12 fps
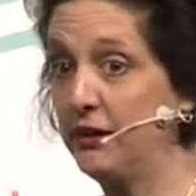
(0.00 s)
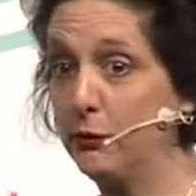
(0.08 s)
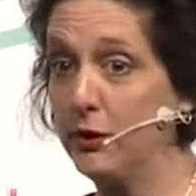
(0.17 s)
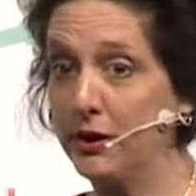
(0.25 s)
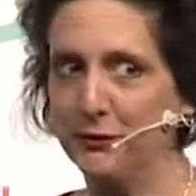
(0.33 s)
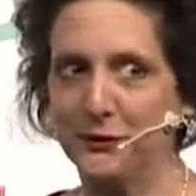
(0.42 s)

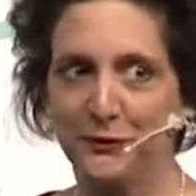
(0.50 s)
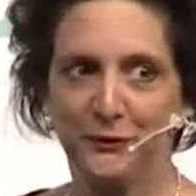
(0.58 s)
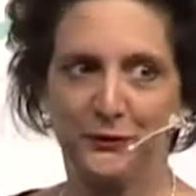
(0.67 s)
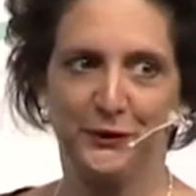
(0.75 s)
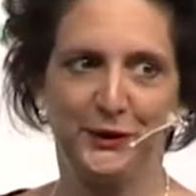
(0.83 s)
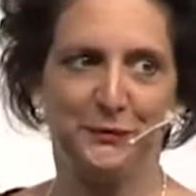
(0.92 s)
want
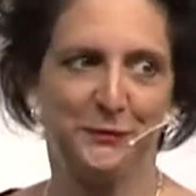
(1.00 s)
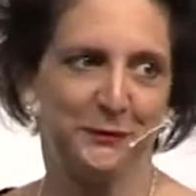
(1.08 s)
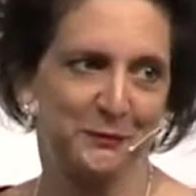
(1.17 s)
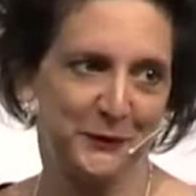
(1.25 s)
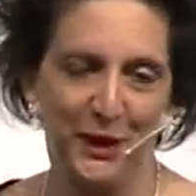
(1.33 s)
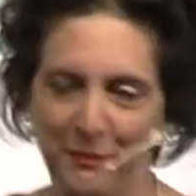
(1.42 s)
a
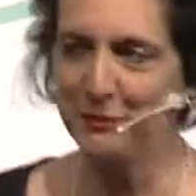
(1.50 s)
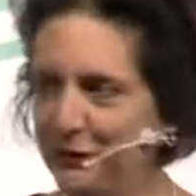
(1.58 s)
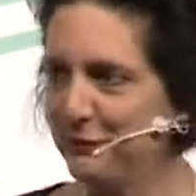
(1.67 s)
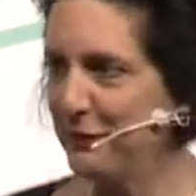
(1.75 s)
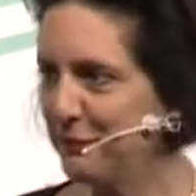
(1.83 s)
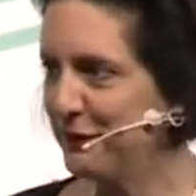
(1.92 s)
free copy
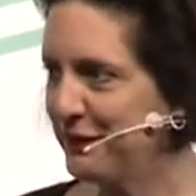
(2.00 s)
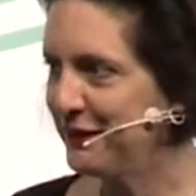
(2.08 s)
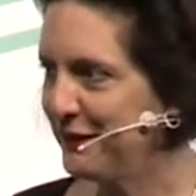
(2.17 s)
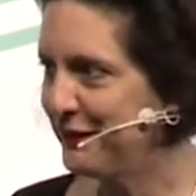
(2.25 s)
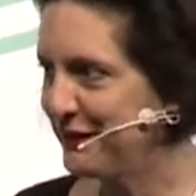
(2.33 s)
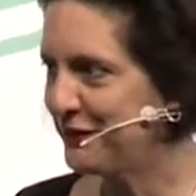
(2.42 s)
of my book,
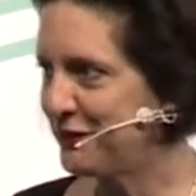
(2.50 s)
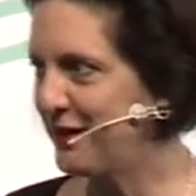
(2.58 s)
UX